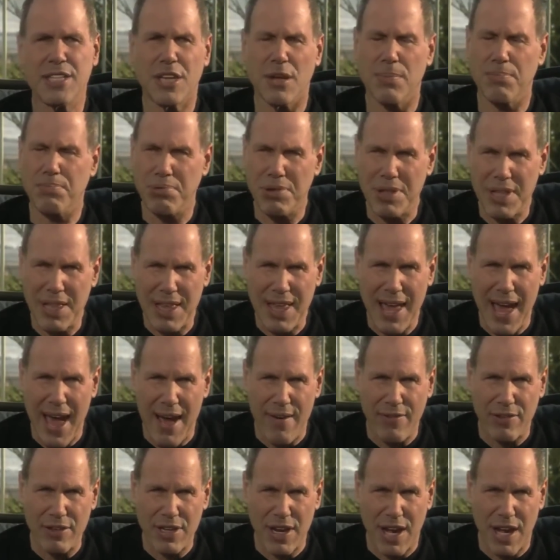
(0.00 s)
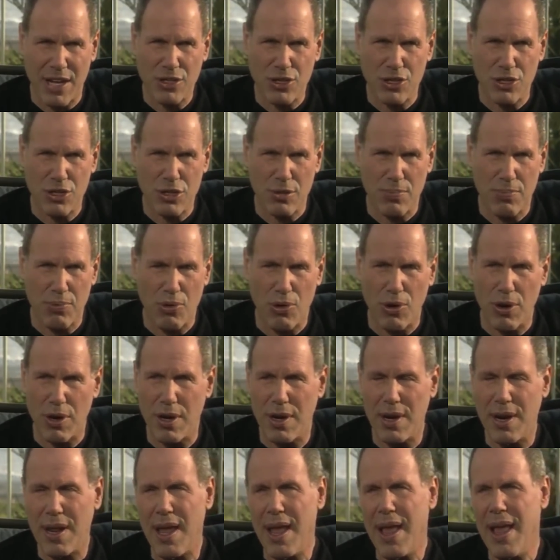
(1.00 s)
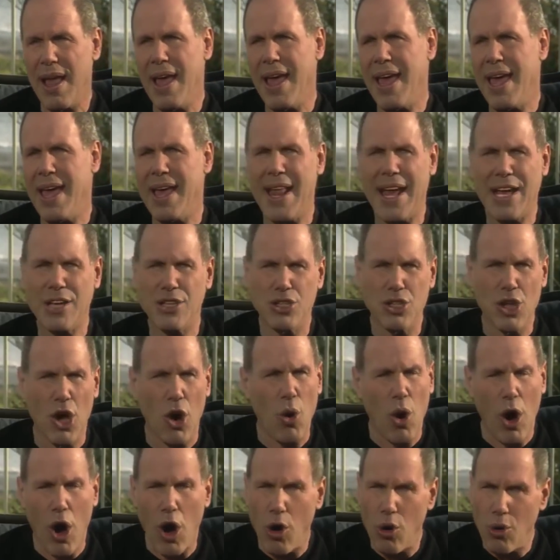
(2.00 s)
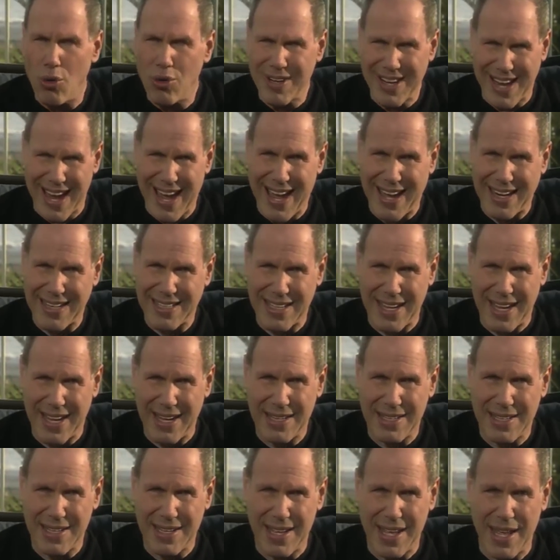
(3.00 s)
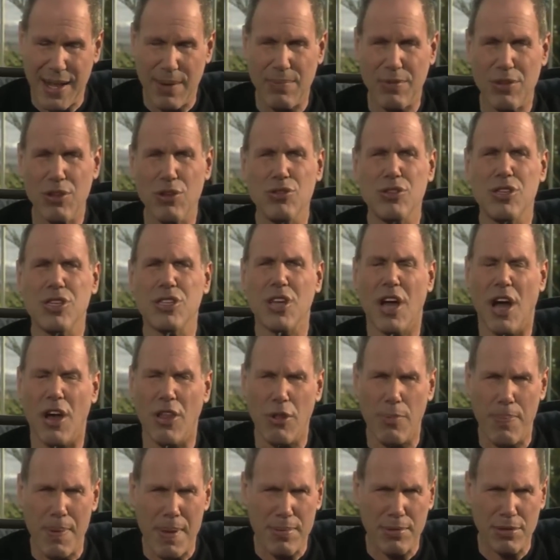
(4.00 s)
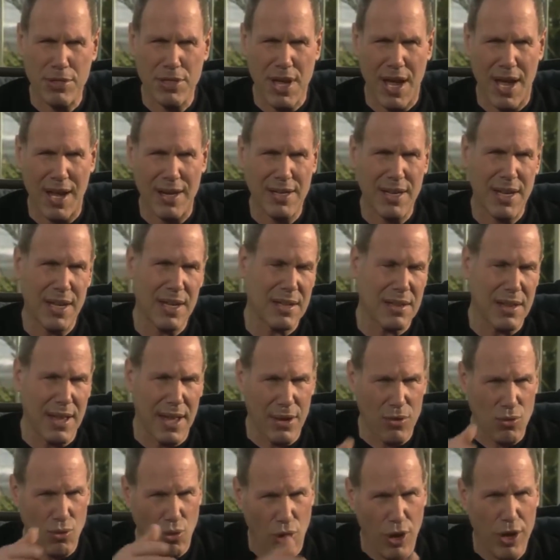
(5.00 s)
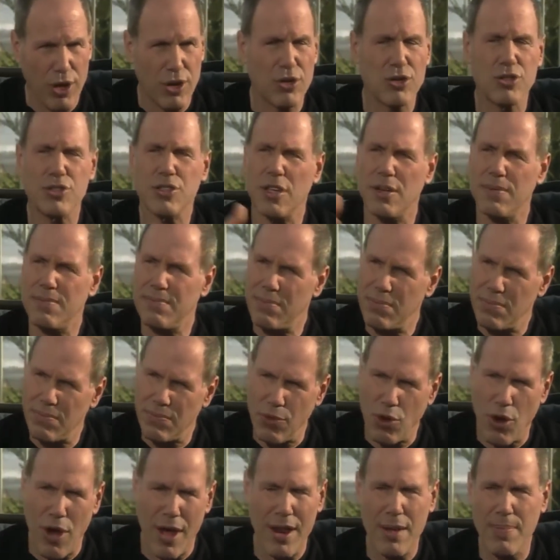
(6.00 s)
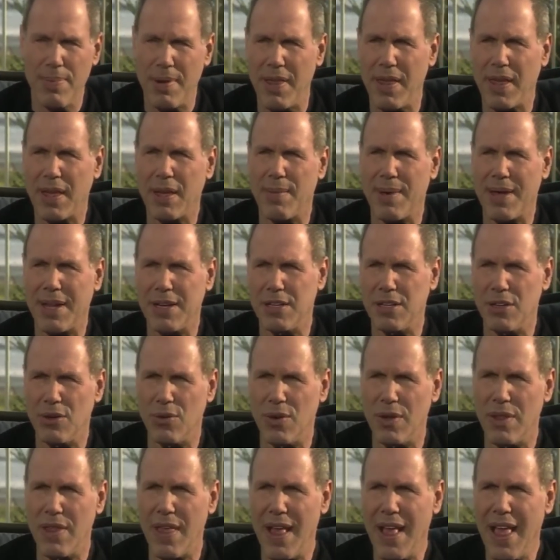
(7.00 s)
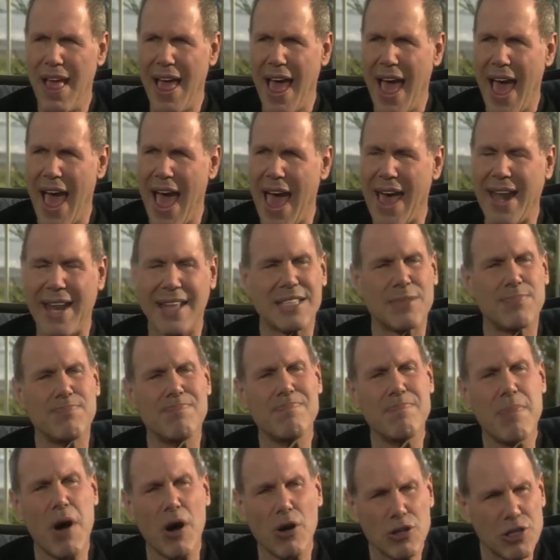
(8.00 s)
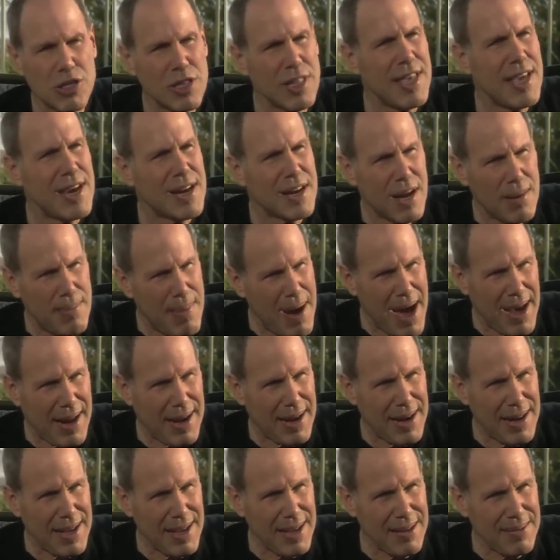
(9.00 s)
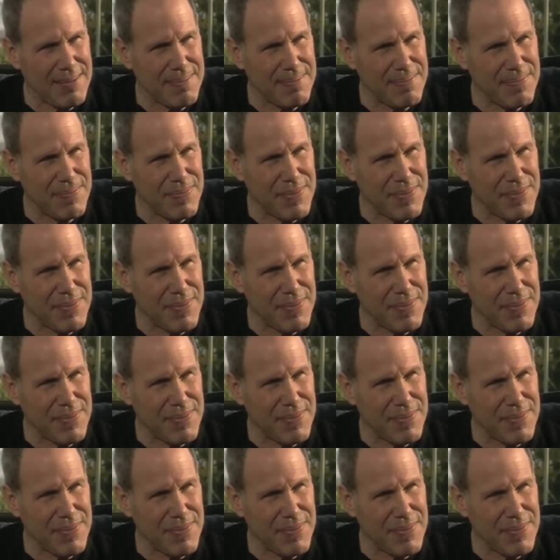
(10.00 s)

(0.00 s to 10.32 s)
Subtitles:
It's completely advertiser supported. It has no own content. It uses other people's content like Reuters and anybody they can make a deal with, and it's mostly a commodity.